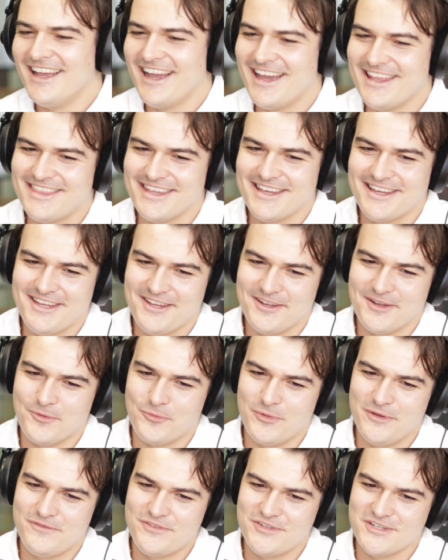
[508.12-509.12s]
I think
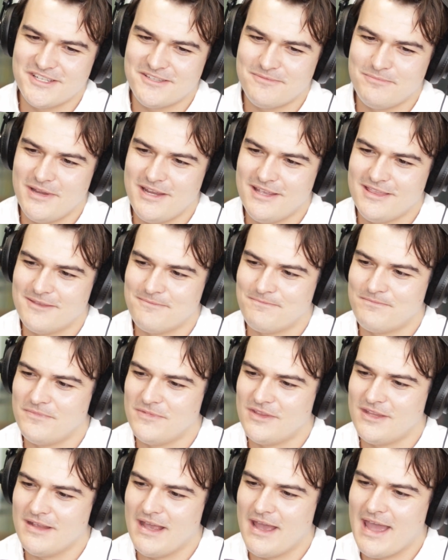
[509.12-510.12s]
we've just made the
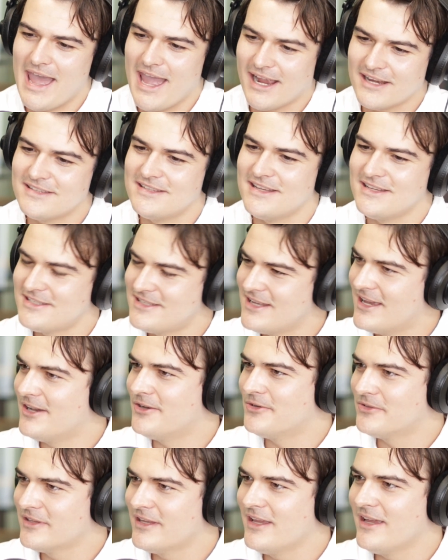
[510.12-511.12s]
access to
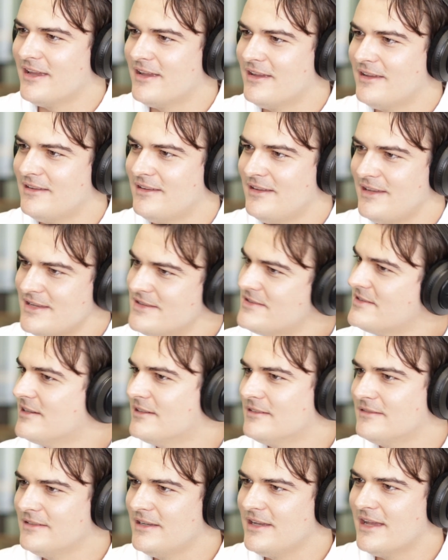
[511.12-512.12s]
healthcare
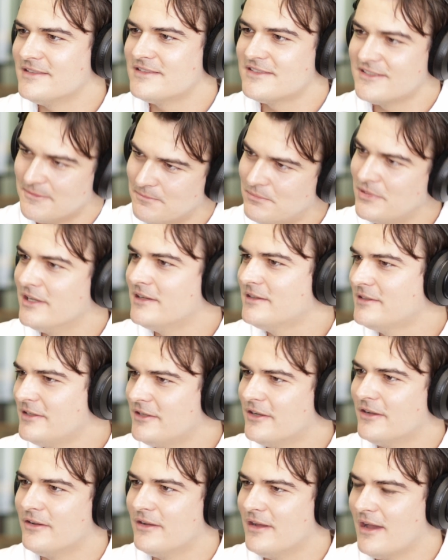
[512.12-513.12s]
easier and simpler.
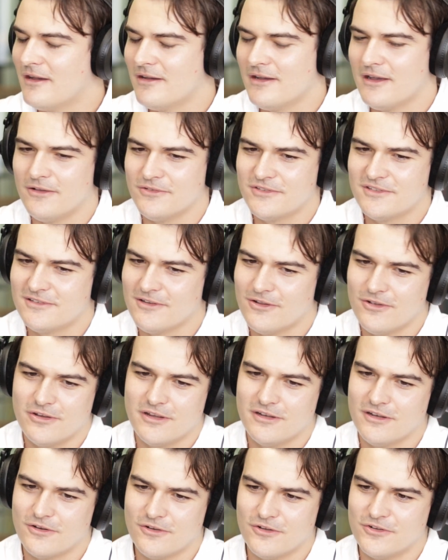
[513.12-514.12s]
Our
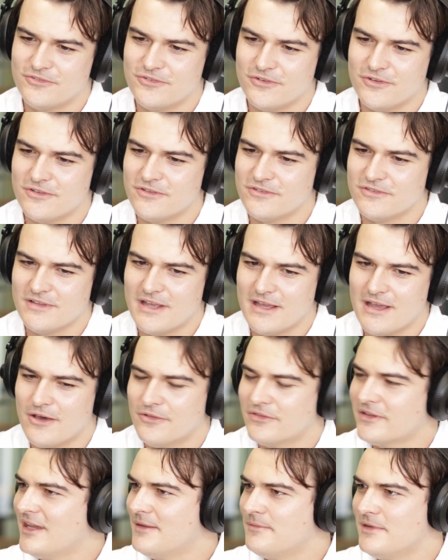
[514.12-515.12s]
slogan at Contro is
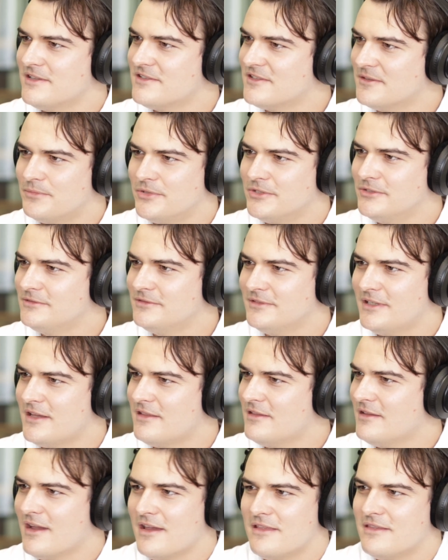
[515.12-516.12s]
healthcare made simple,
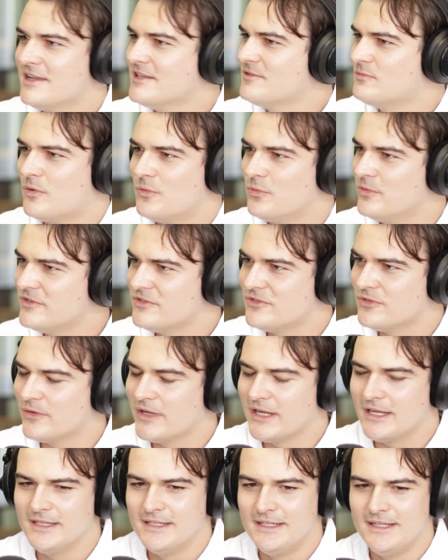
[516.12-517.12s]
and that's what we're
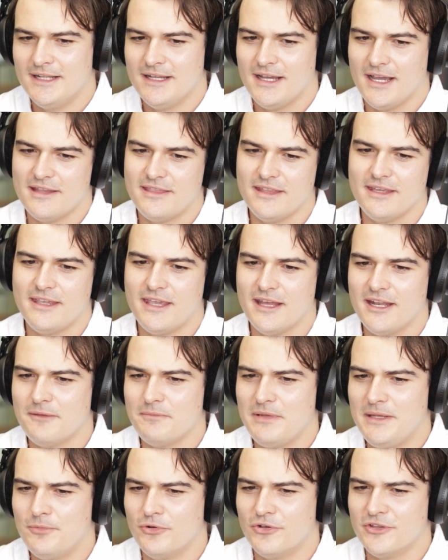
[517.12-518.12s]
doing. I think getting
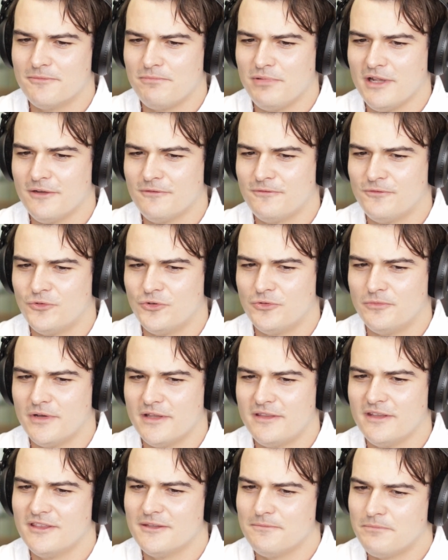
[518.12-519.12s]
people on the platform,
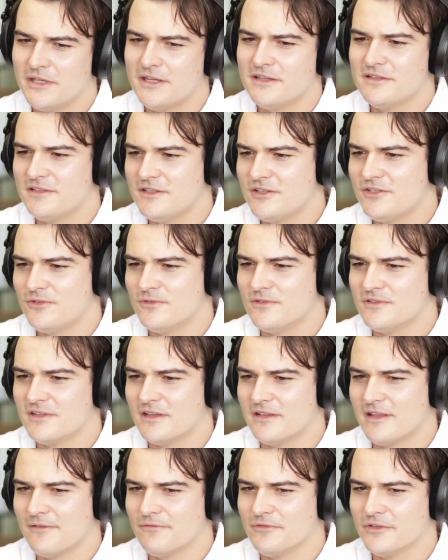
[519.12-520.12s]
I think the biggest issue in
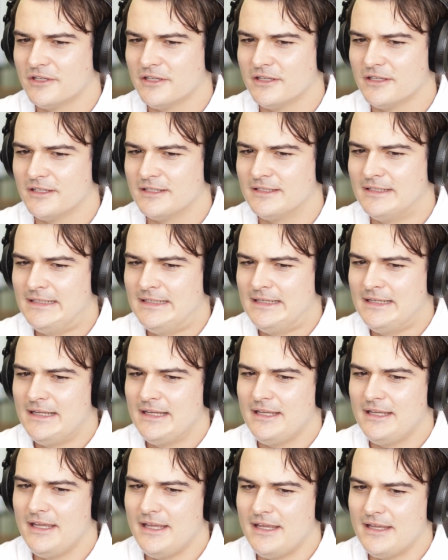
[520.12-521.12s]
South Africa
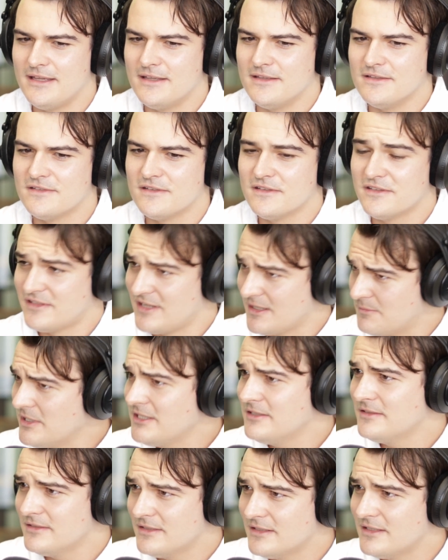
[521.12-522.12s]
is
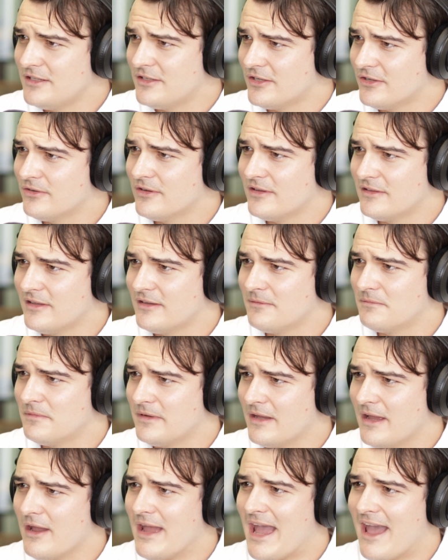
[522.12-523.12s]
stigma. I
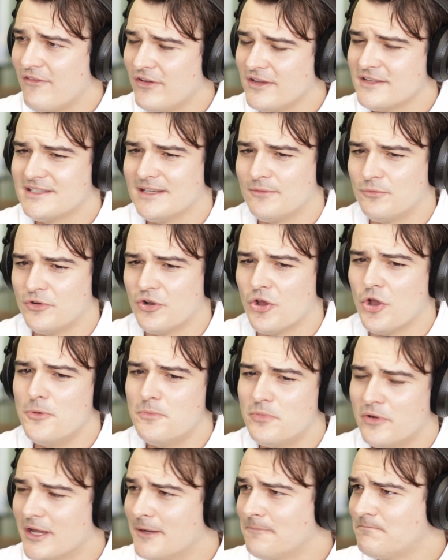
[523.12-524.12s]
think having someone
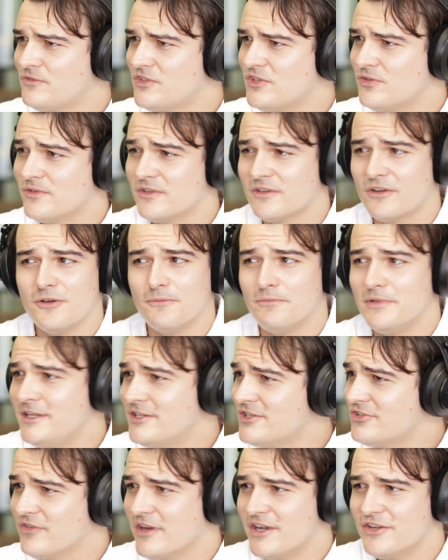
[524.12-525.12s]
open up to a
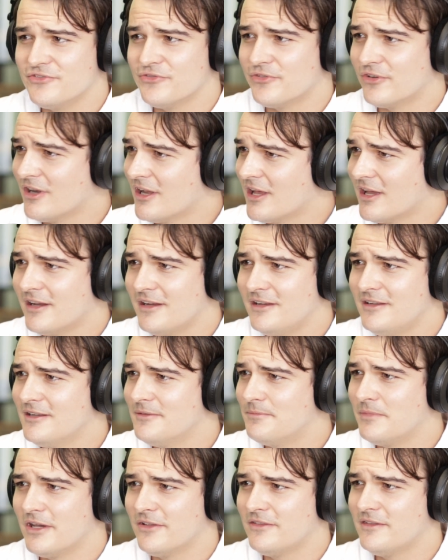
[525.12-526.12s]
complete stranger online
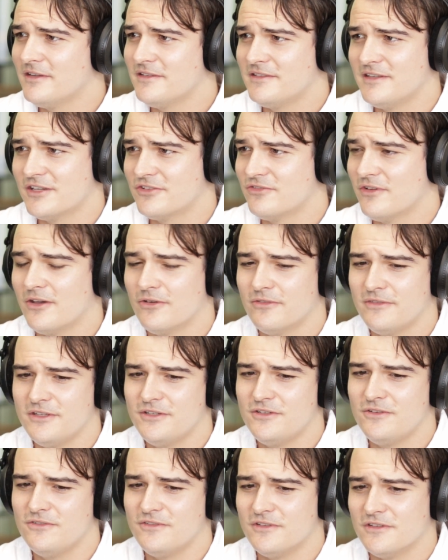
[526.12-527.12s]
about their sexual health
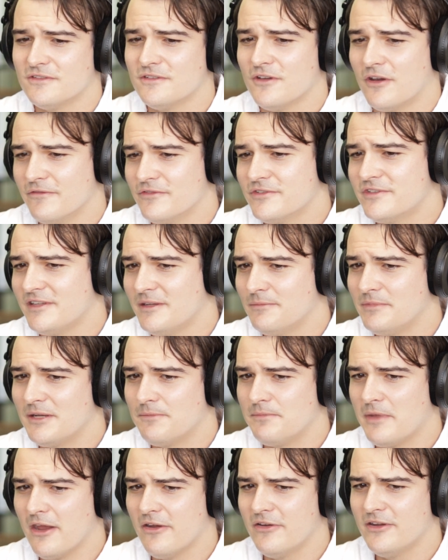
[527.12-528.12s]
issues is obviously a
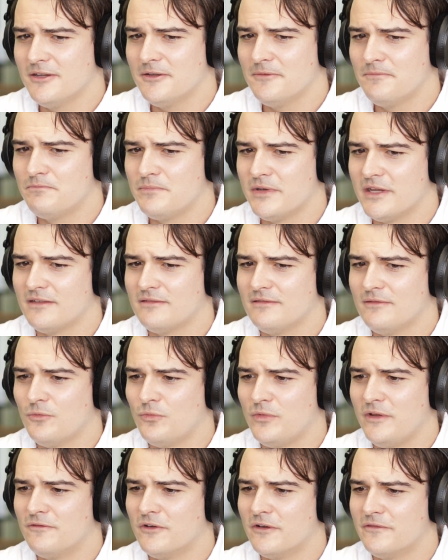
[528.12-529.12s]
big barrier, but
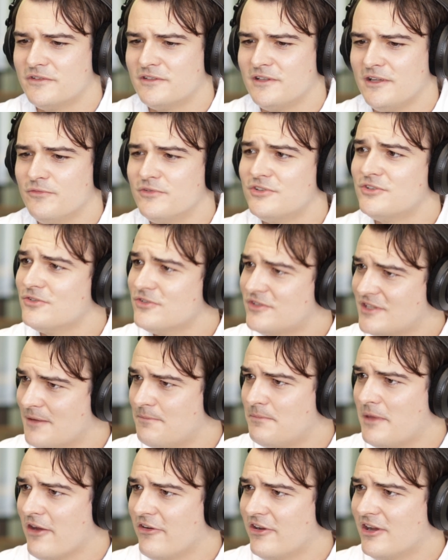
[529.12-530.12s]
we've obviously reduced
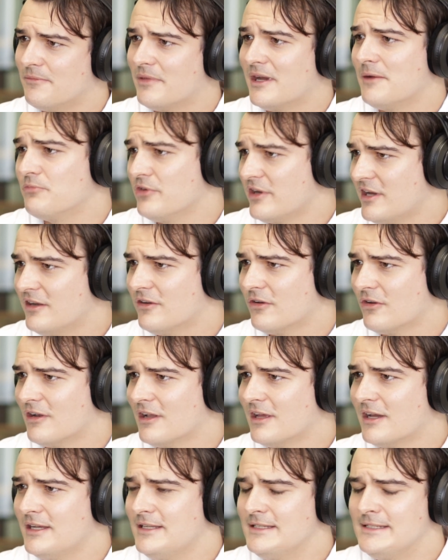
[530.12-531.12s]
that barrier by bringing it
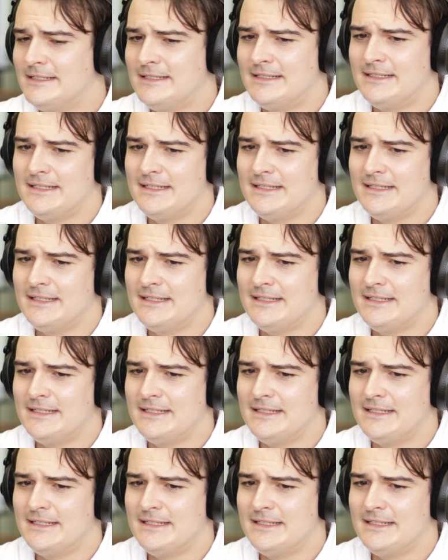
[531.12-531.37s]
online,